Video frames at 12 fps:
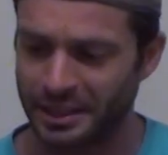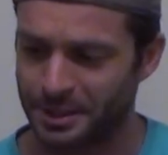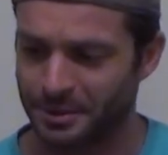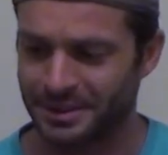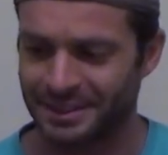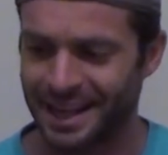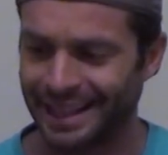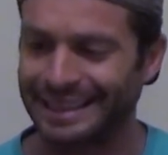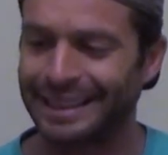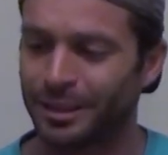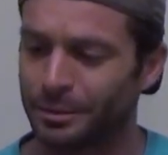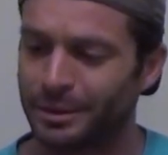This one's got a
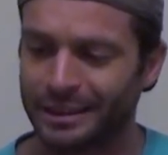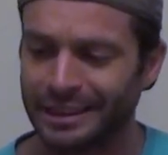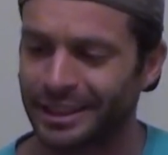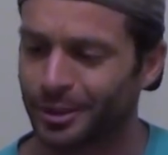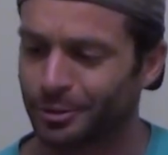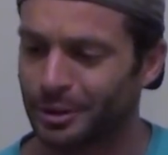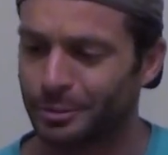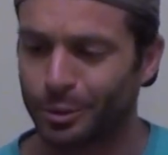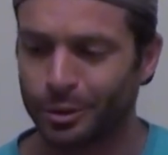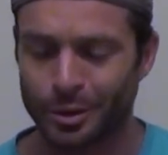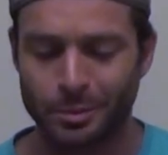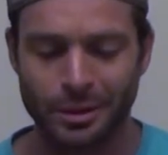little bit lingering
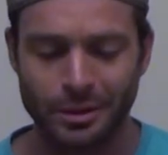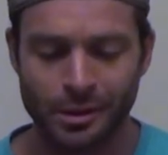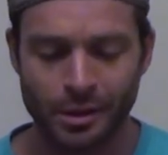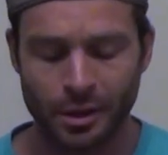more, but